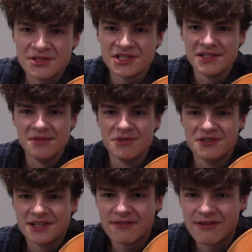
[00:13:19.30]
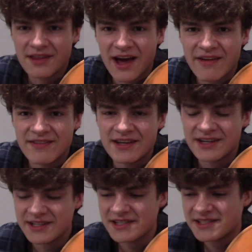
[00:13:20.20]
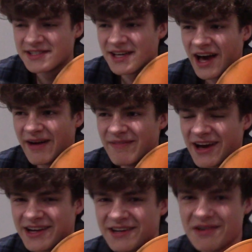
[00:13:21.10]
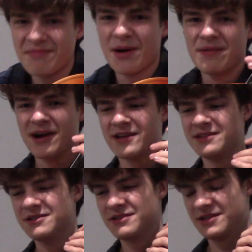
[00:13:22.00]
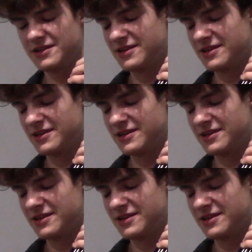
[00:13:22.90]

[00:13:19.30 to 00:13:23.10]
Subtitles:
sheet music for that because I'm not gonna remember how to do it.